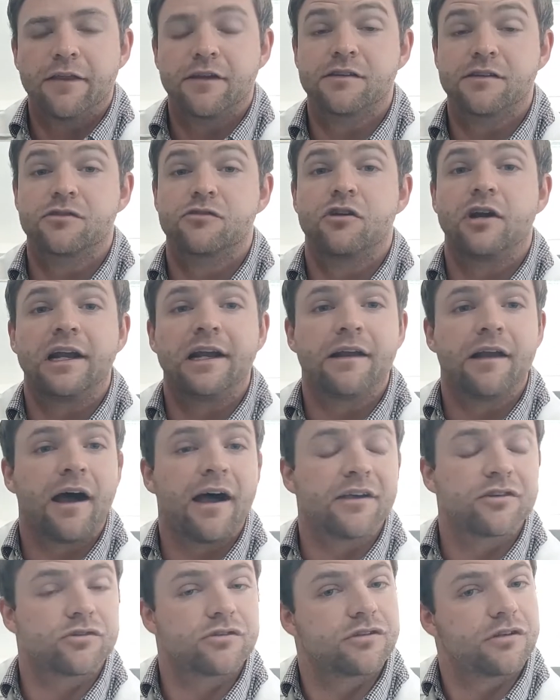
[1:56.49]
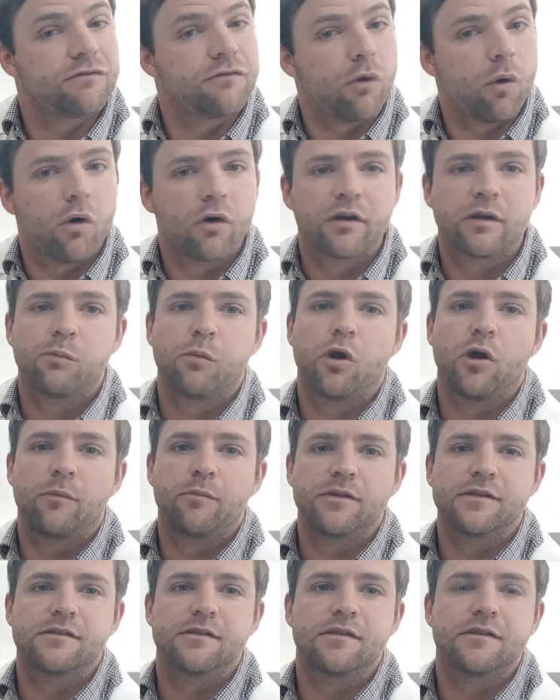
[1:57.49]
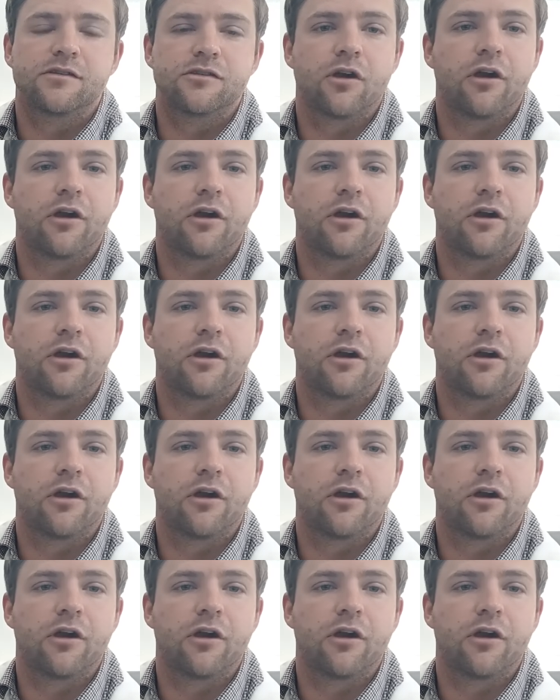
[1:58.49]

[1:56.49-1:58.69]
This is really nice also for audit purposes.